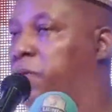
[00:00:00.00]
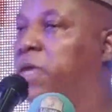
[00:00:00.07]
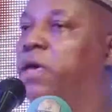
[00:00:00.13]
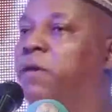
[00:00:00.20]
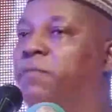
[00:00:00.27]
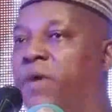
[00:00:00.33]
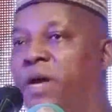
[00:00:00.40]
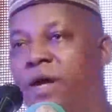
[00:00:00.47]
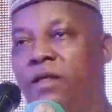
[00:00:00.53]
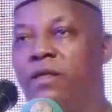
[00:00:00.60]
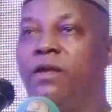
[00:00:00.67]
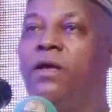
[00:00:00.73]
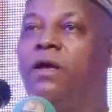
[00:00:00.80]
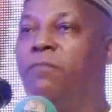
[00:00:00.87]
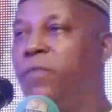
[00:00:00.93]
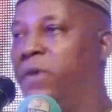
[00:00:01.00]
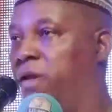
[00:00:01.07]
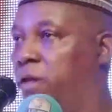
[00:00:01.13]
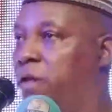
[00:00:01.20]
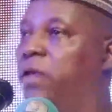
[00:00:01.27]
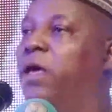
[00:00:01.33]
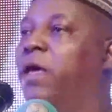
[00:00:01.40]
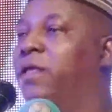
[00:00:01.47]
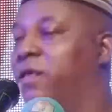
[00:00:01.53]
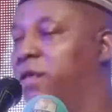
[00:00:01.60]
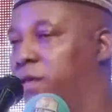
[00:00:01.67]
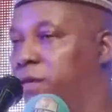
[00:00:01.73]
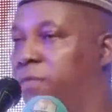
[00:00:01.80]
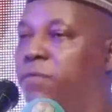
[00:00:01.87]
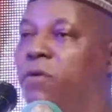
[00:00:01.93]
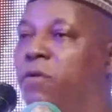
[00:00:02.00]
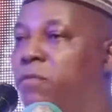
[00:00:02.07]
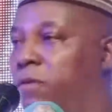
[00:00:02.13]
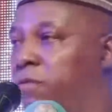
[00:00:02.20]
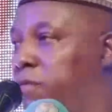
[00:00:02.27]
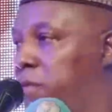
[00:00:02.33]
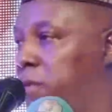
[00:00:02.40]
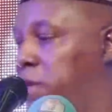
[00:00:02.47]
He embarrassed the government. He is the problem.